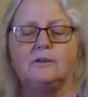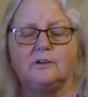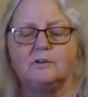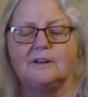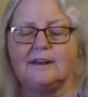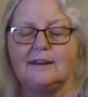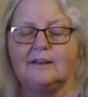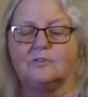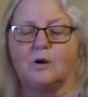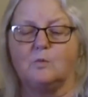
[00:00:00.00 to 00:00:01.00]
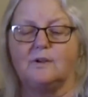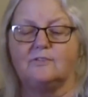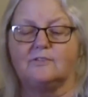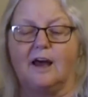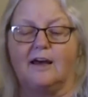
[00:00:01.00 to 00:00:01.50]
Unity has
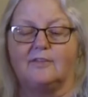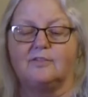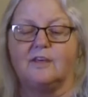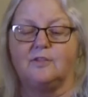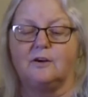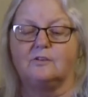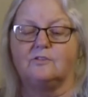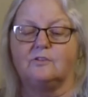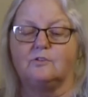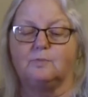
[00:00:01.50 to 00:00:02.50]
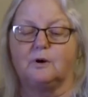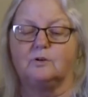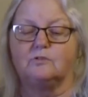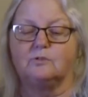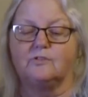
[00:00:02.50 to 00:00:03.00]
always taught that there is a
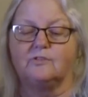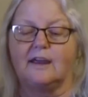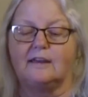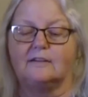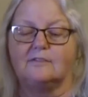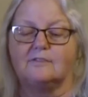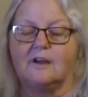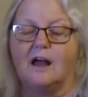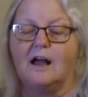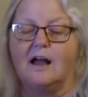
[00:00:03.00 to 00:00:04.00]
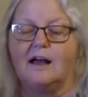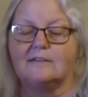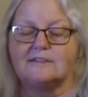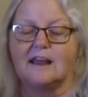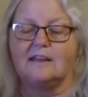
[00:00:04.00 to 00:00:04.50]
spiritual science, a
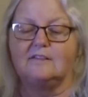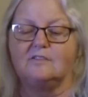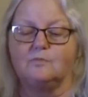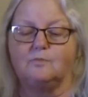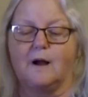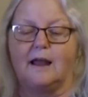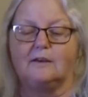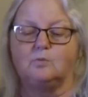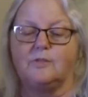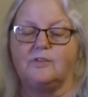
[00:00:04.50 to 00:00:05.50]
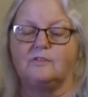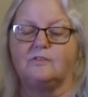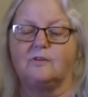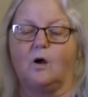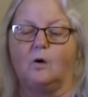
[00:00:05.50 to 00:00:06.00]
science of mind with
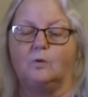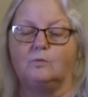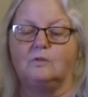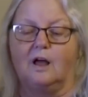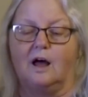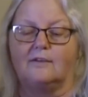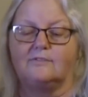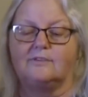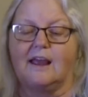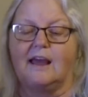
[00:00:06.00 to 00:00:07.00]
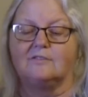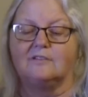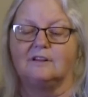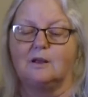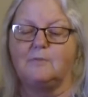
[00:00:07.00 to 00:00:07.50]
its own laws, as
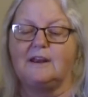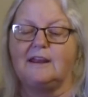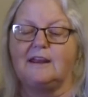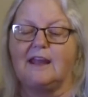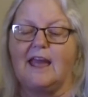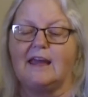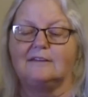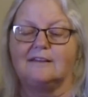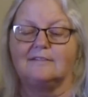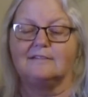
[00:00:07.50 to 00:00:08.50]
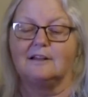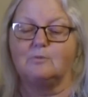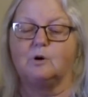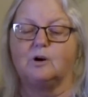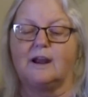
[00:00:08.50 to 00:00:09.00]
limiting and as
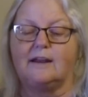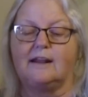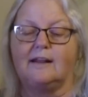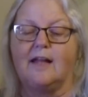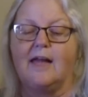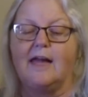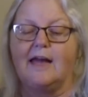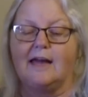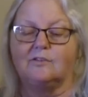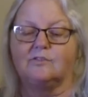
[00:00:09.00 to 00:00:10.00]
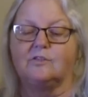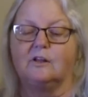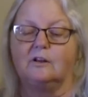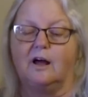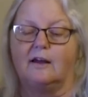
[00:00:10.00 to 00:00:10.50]
liberating as the
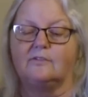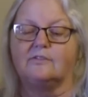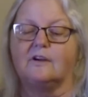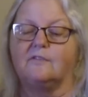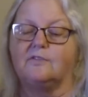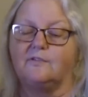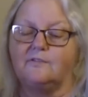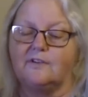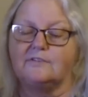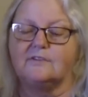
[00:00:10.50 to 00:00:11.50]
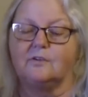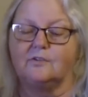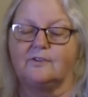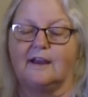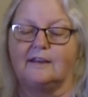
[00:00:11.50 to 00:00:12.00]
laws of the physical
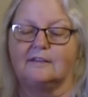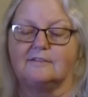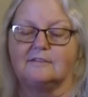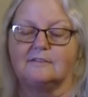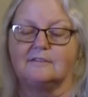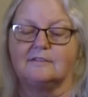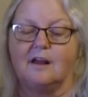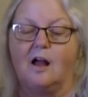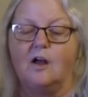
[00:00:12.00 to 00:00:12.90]
sciences.